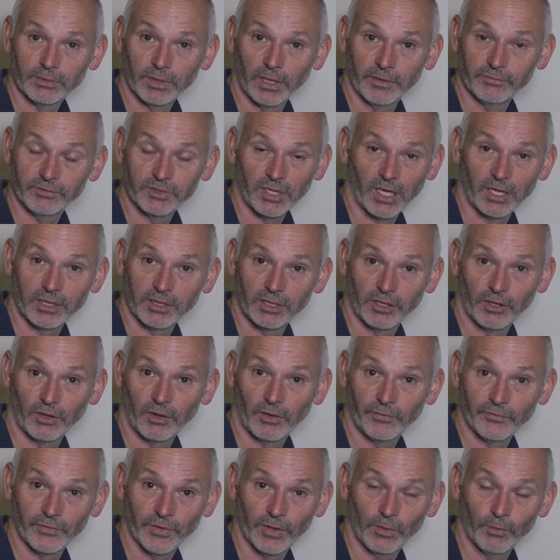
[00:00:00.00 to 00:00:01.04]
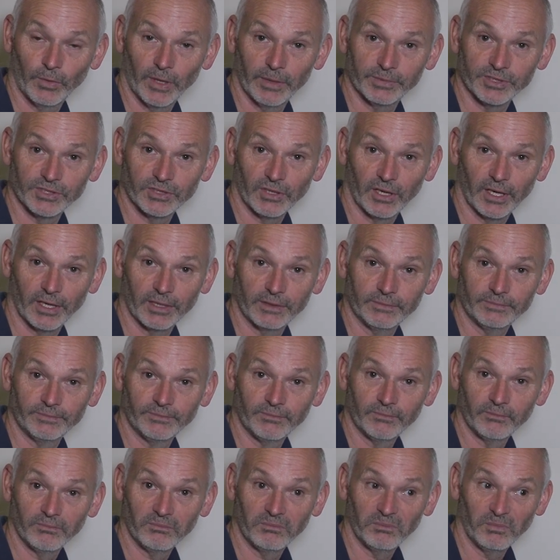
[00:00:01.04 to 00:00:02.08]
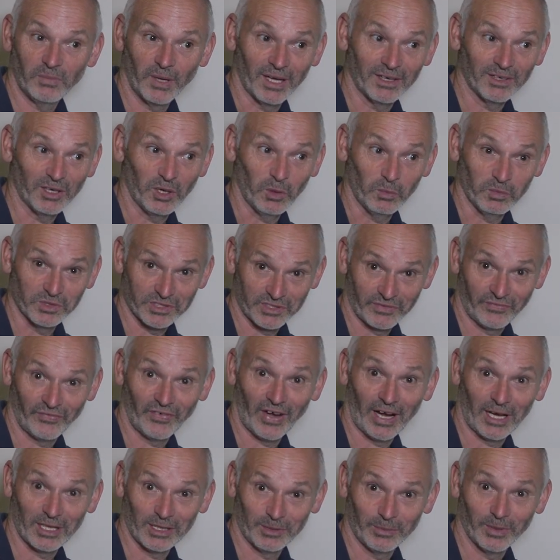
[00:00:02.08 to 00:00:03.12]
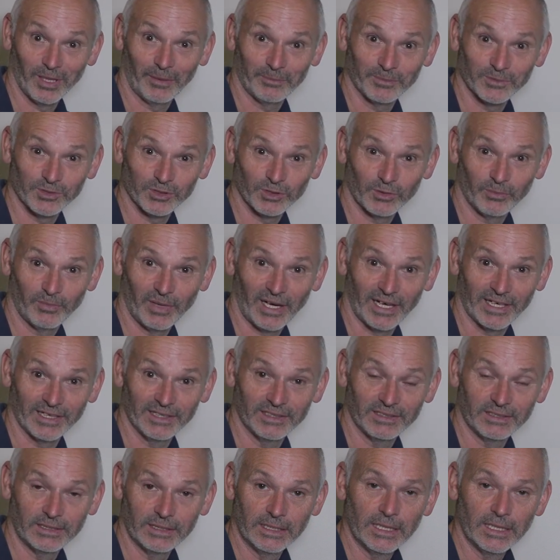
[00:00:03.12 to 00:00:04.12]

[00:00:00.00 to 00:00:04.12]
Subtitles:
They've taken it off their website, but it was available up until May.